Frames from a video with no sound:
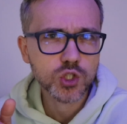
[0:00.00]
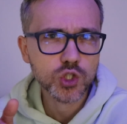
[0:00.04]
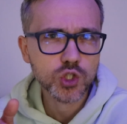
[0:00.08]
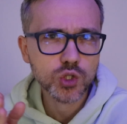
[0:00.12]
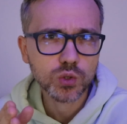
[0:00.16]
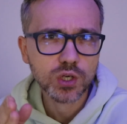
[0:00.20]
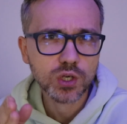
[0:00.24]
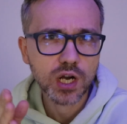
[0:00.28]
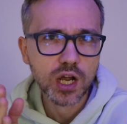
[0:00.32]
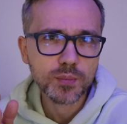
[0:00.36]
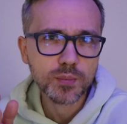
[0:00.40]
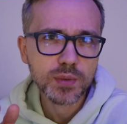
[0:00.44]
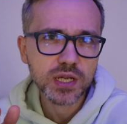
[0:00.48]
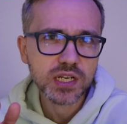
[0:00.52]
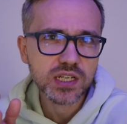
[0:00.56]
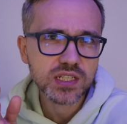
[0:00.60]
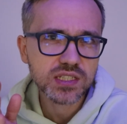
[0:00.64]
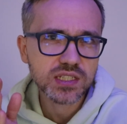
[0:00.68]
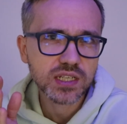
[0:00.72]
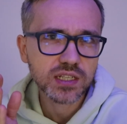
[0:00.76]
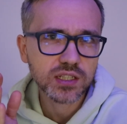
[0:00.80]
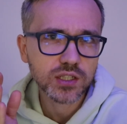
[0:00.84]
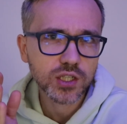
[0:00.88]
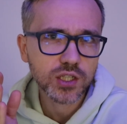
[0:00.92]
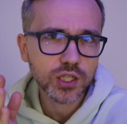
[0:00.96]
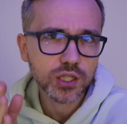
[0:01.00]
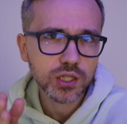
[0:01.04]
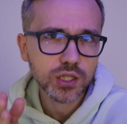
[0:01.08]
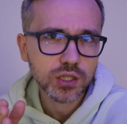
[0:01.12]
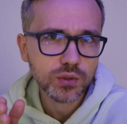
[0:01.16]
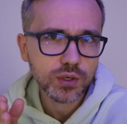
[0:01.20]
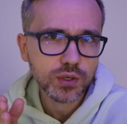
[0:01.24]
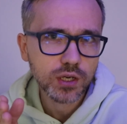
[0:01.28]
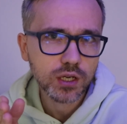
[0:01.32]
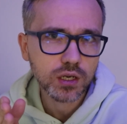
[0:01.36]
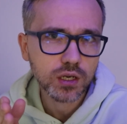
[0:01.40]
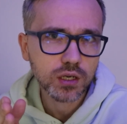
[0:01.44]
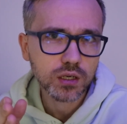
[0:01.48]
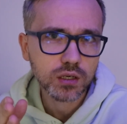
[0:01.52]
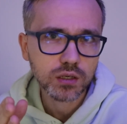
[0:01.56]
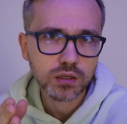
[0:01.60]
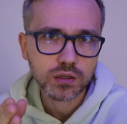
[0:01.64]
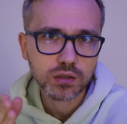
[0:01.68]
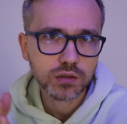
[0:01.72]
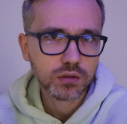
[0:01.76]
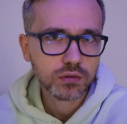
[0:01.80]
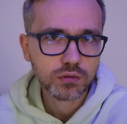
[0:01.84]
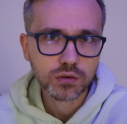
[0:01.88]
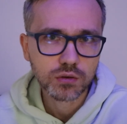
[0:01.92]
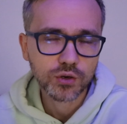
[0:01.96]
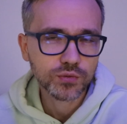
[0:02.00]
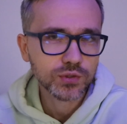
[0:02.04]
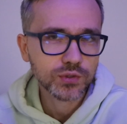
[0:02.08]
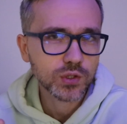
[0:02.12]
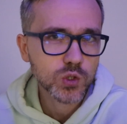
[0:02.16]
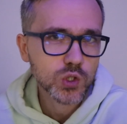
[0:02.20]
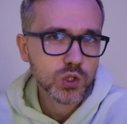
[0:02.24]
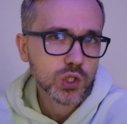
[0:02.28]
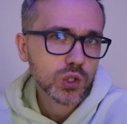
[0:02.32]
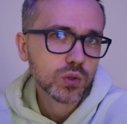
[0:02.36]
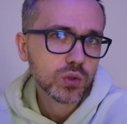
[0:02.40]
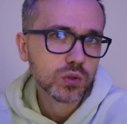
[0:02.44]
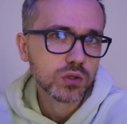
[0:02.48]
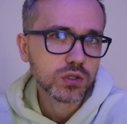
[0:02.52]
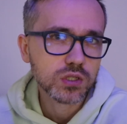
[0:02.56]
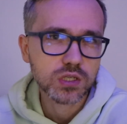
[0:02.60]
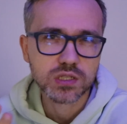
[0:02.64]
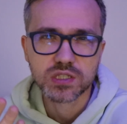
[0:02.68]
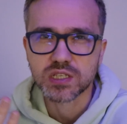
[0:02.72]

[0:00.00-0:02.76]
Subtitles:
sure how many is they including of those hooks.